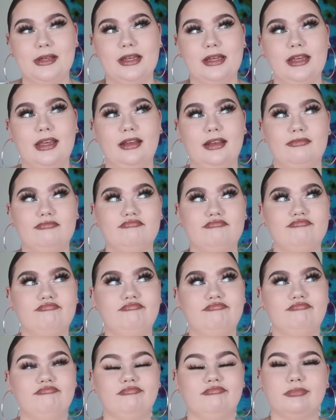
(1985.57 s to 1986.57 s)
but
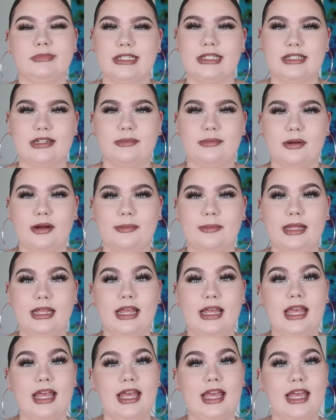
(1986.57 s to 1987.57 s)
it's an apartment.
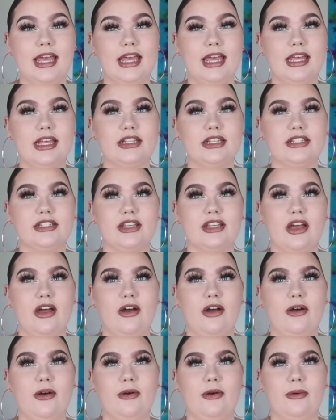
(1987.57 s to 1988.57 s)

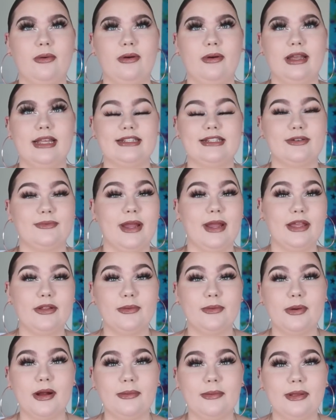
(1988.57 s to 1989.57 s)
So it's a
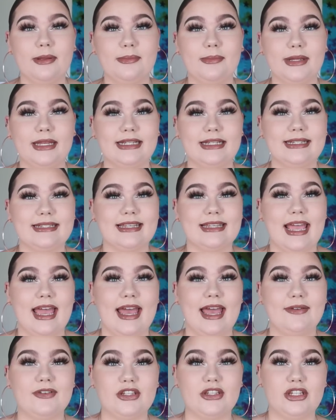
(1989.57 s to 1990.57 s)
regular apartment, but it doesn't
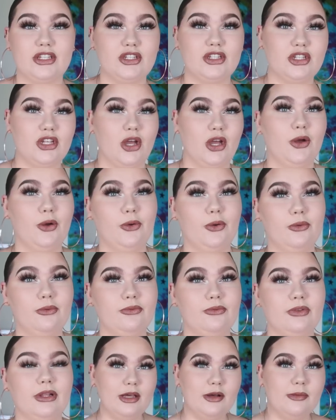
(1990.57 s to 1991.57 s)
have a
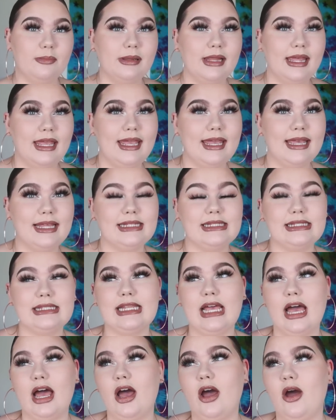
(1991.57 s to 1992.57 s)
stove. Meal plan,
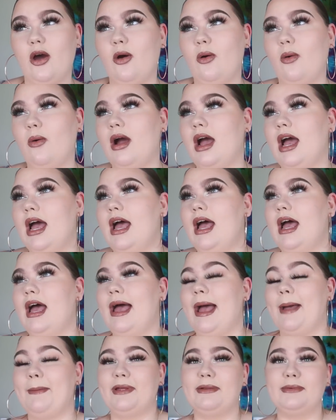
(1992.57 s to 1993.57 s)
so
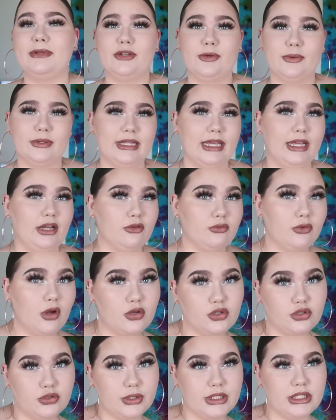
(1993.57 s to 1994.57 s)
I'm gonna be doing like
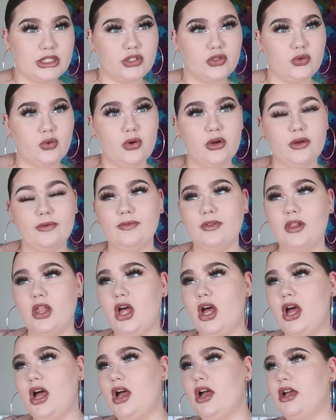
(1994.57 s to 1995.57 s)
grocery store
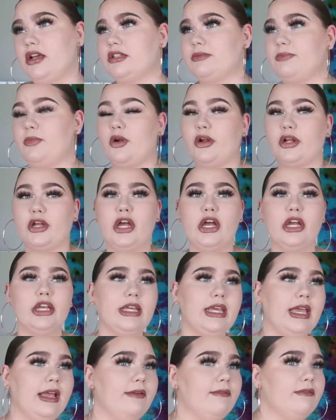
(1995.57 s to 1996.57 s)
vlogs, more
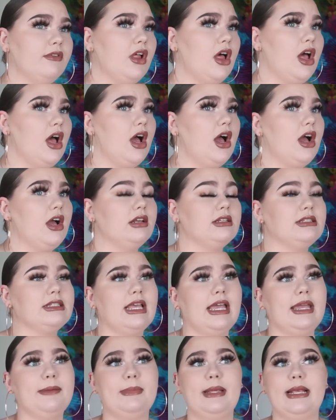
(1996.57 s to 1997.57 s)
cooking vlogs,
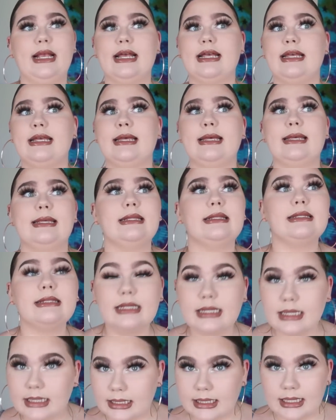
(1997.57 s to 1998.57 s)
like
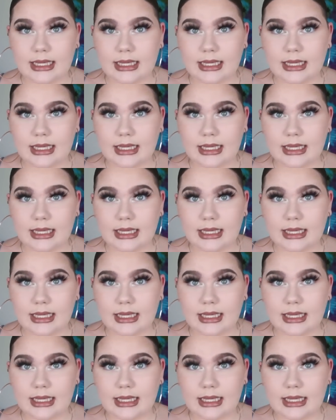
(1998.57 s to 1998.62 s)
because